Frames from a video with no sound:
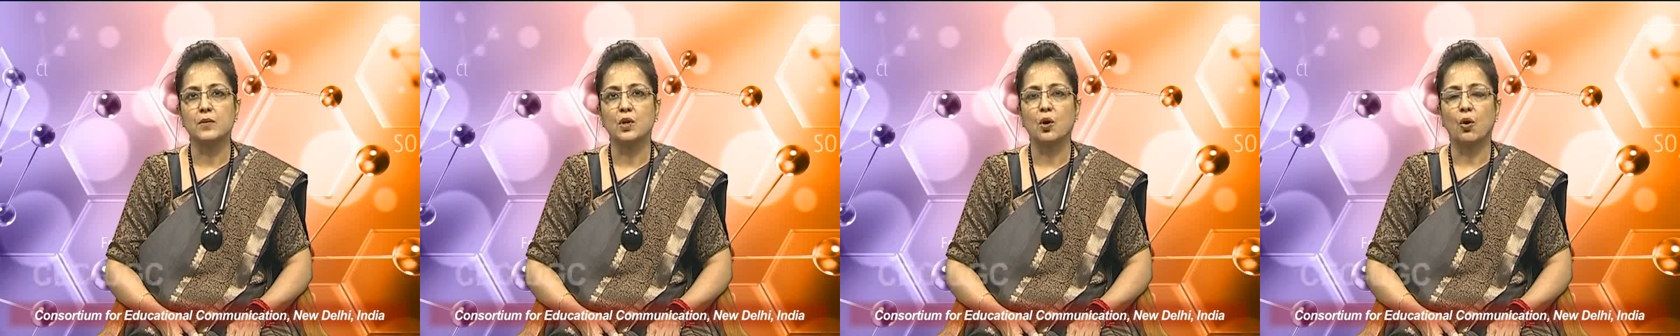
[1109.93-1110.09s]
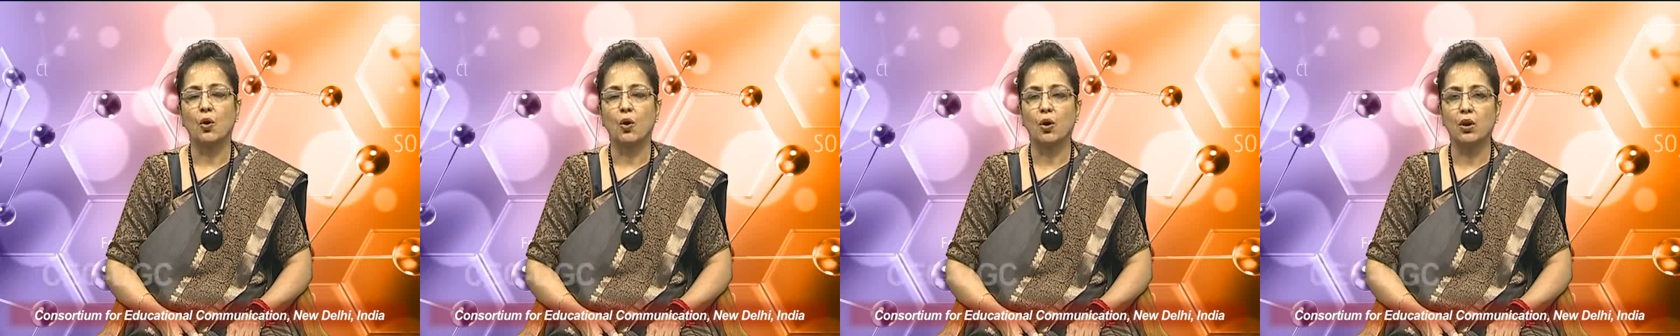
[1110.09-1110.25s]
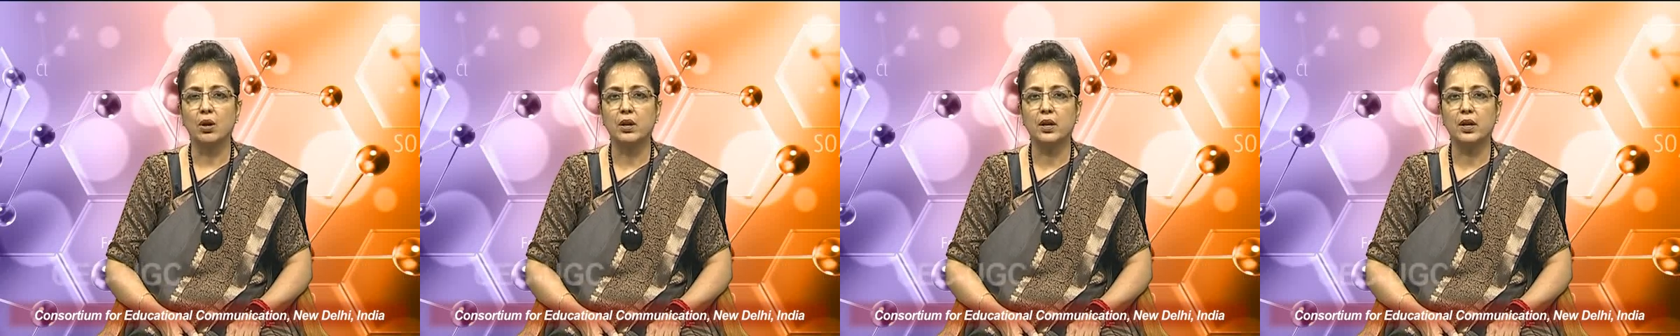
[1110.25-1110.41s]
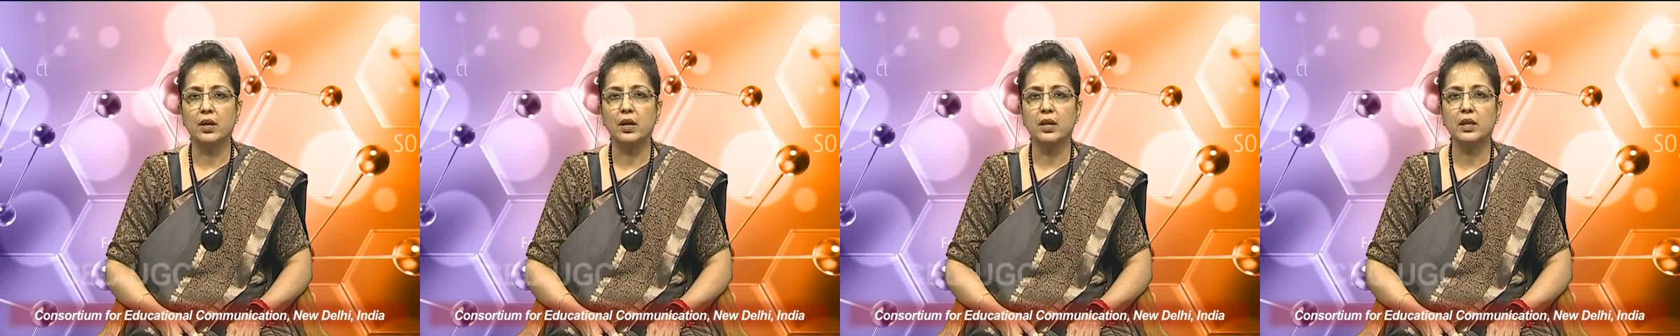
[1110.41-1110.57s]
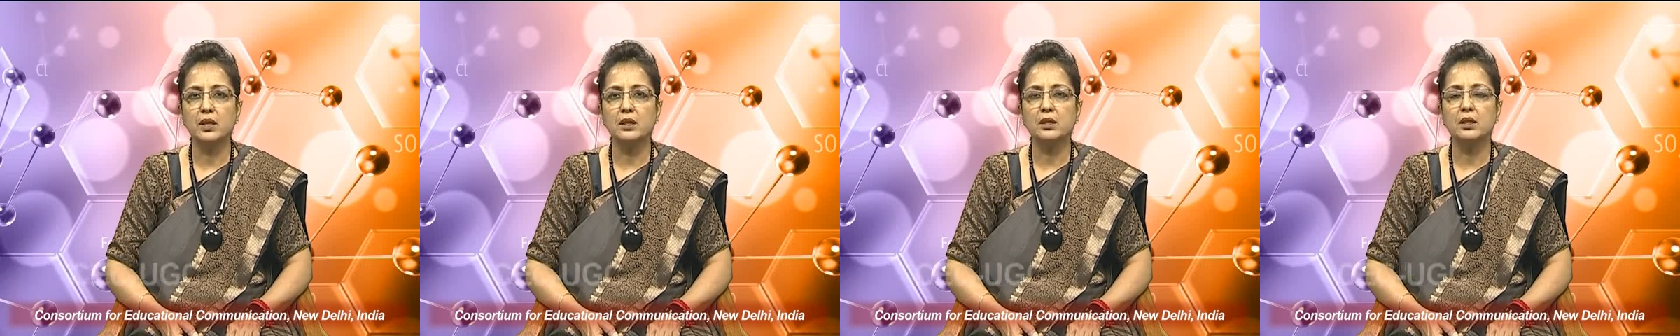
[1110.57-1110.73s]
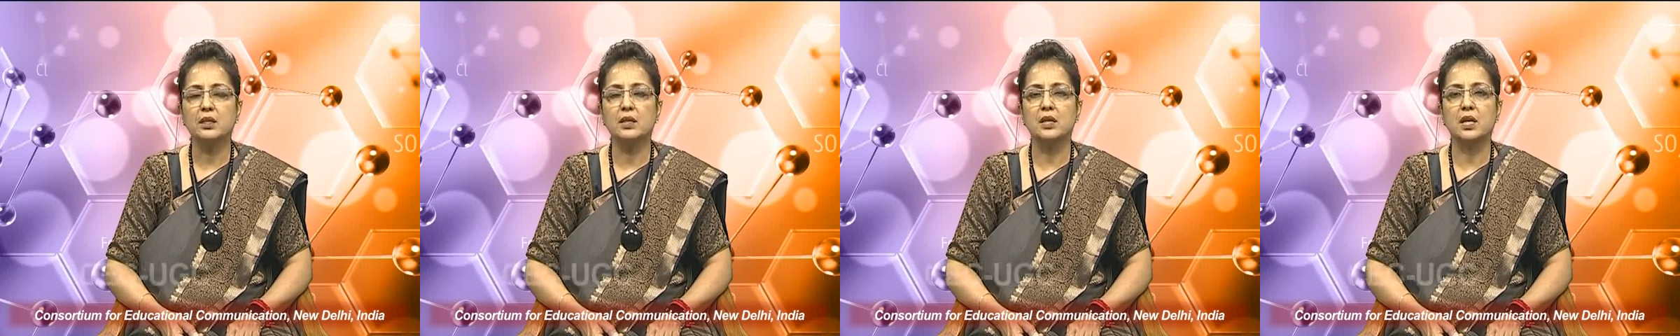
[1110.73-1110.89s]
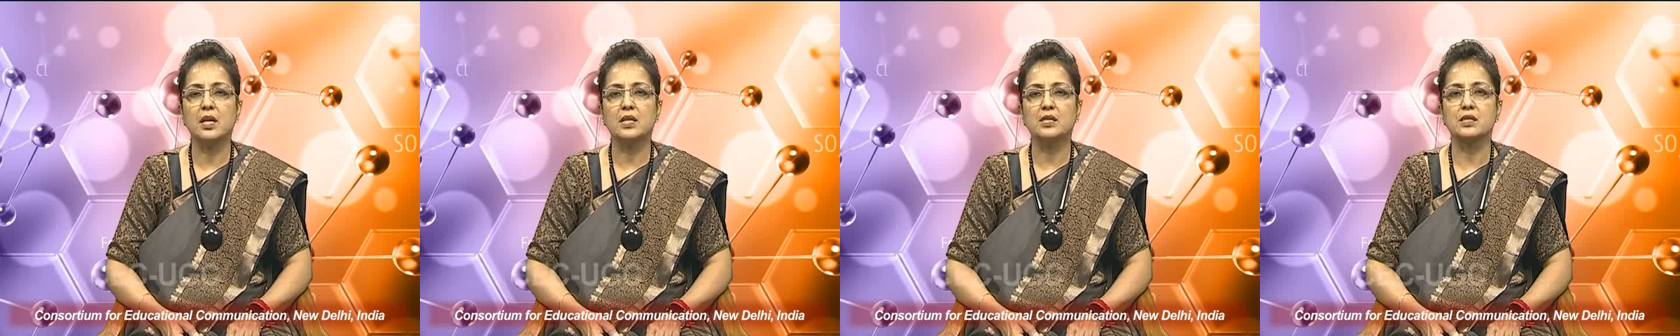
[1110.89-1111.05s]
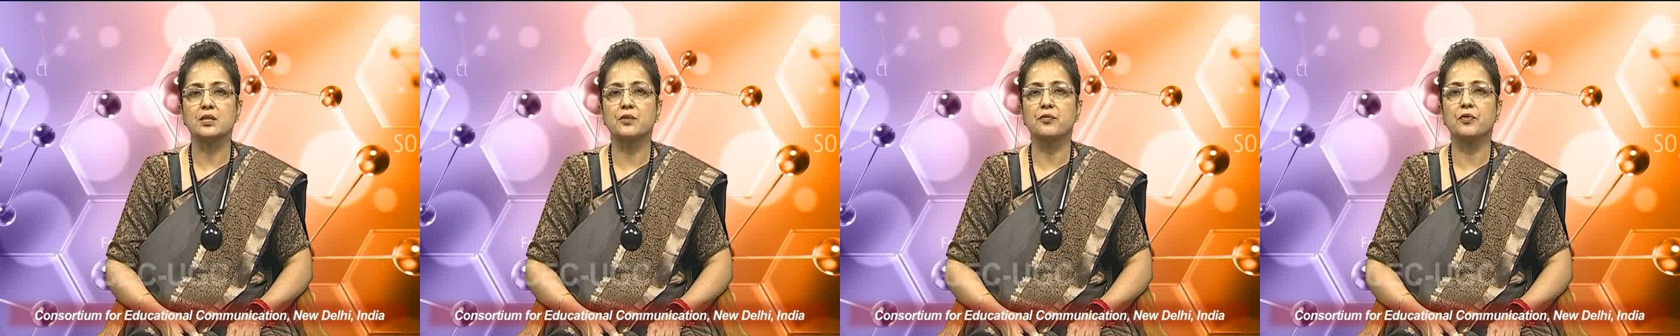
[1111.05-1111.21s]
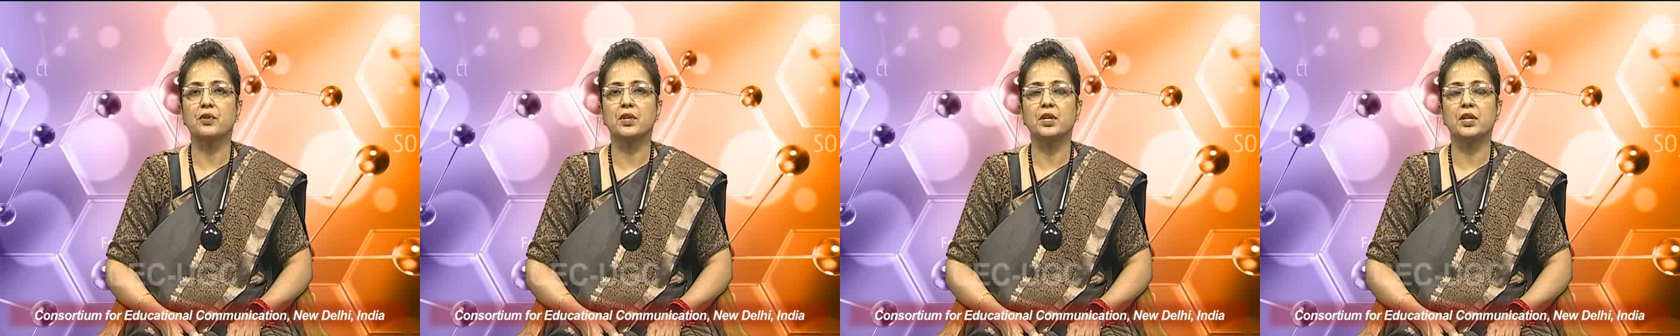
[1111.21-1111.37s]
Already the
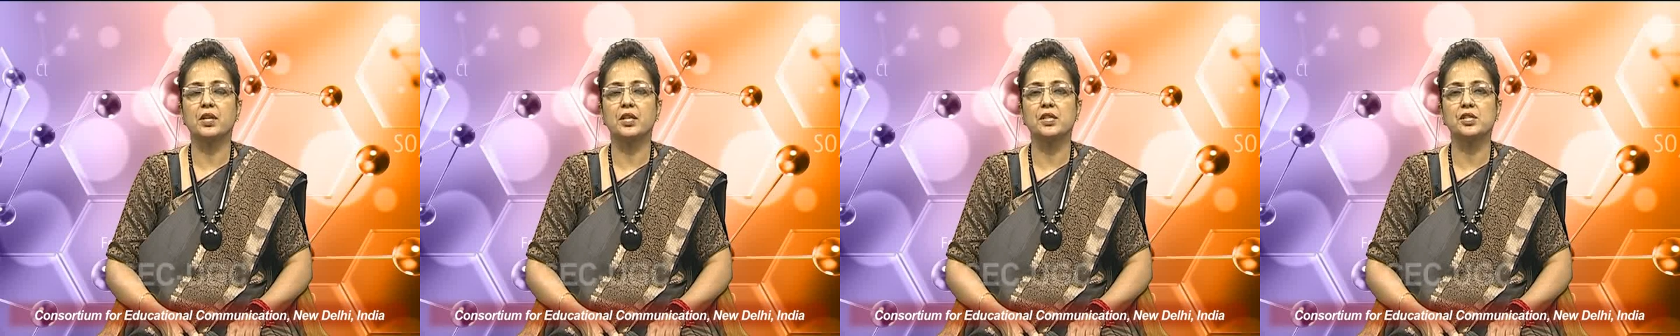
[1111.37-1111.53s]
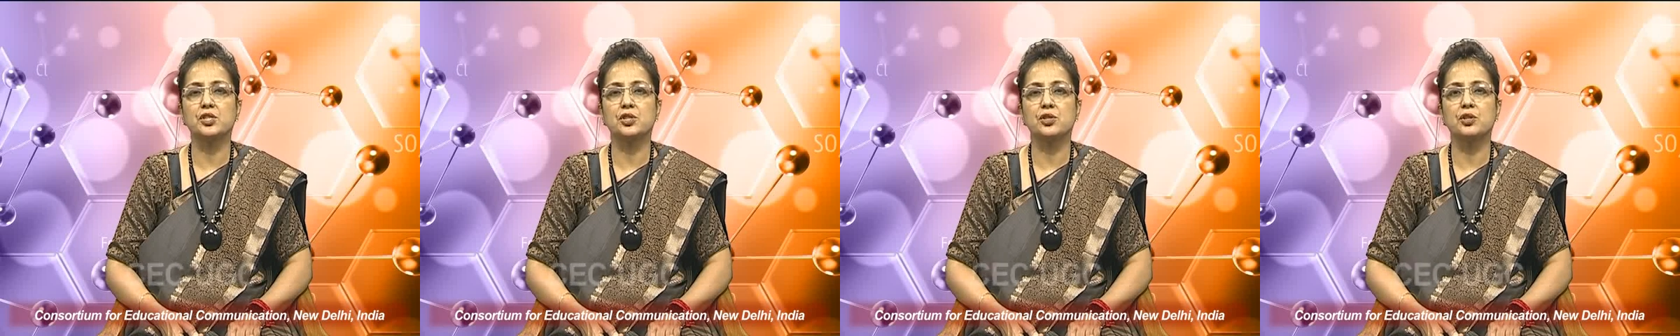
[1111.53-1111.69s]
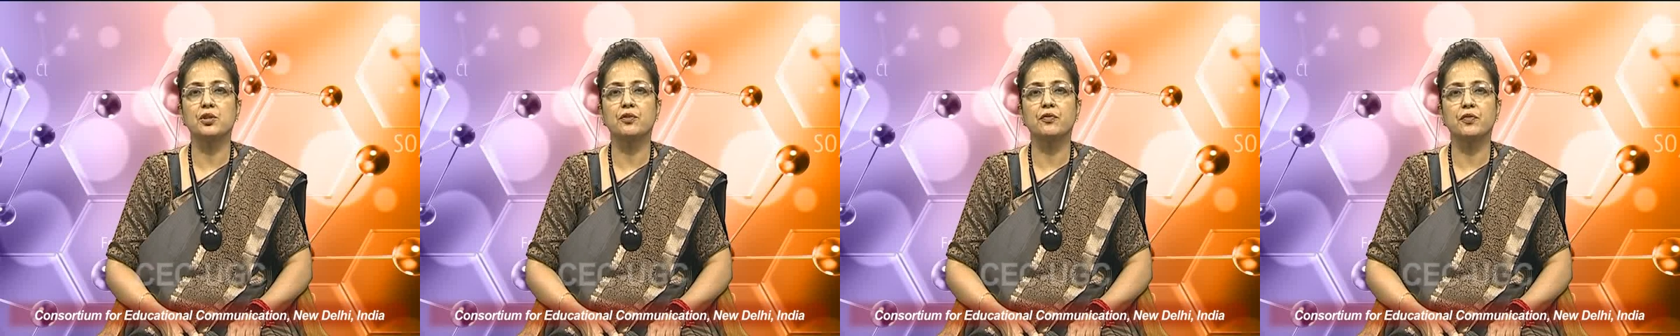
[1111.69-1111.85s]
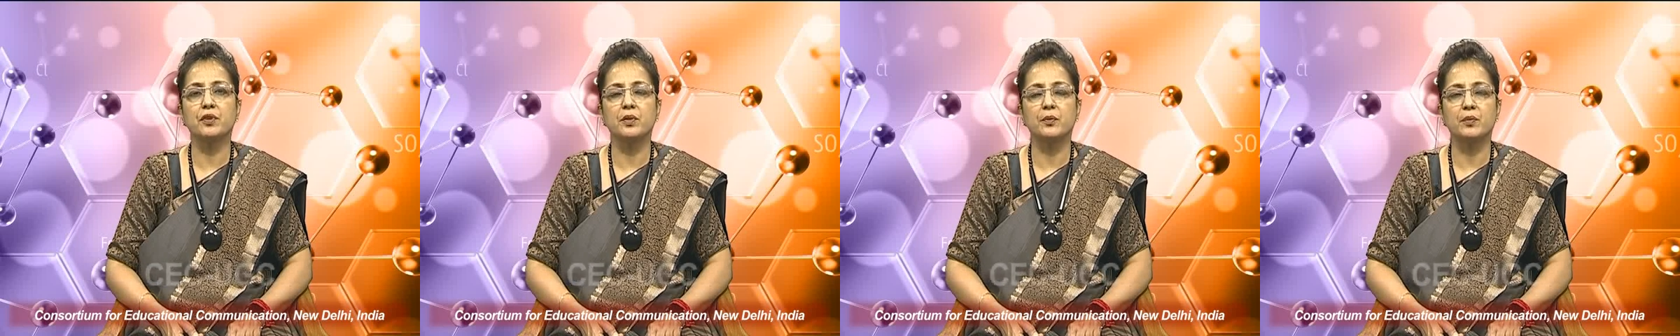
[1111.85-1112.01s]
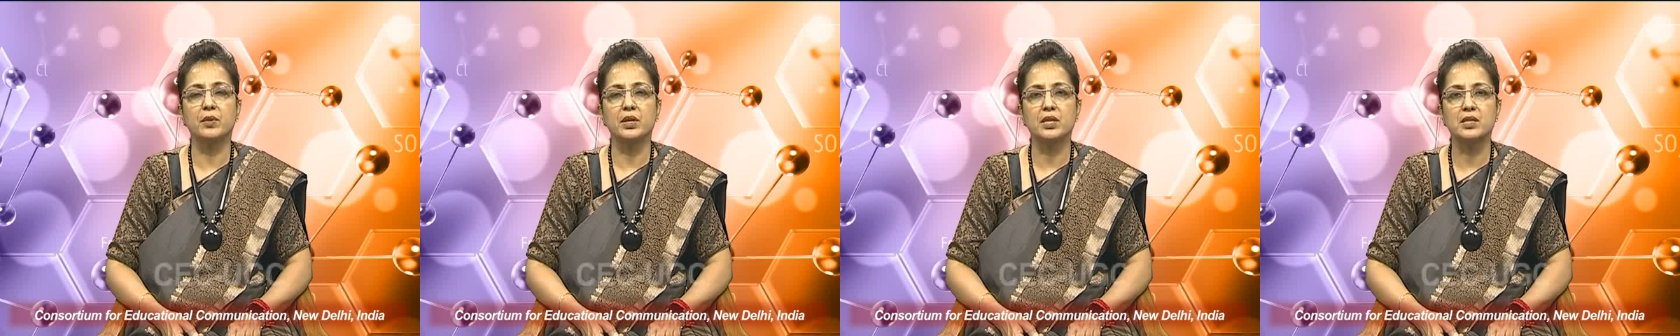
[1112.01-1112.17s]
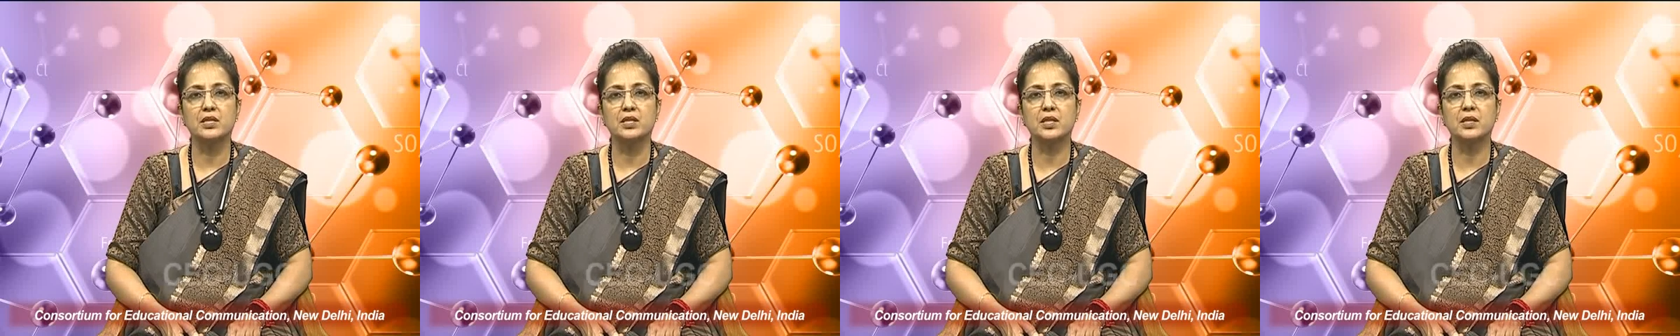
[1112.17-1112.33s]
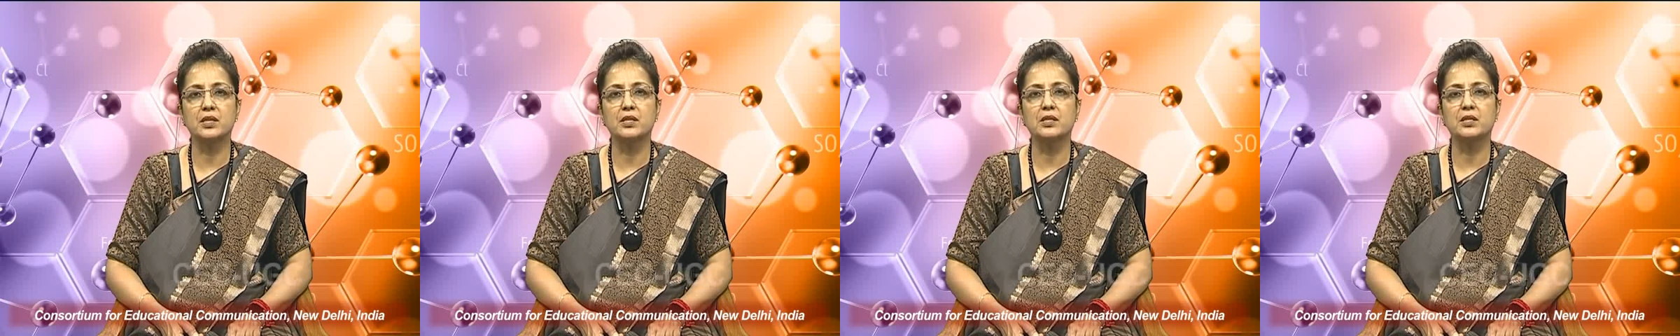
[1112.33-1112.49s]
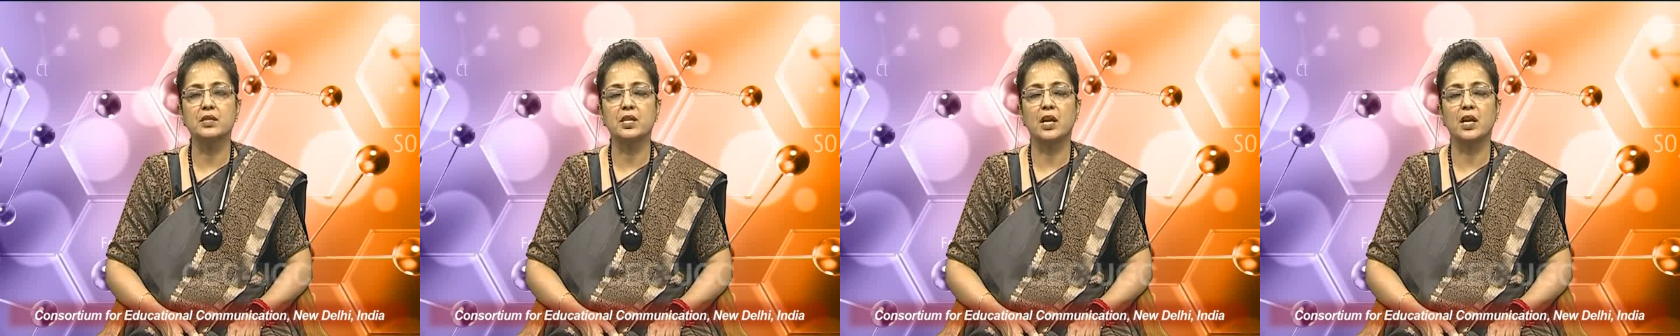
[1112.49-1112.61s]
classification of emulgents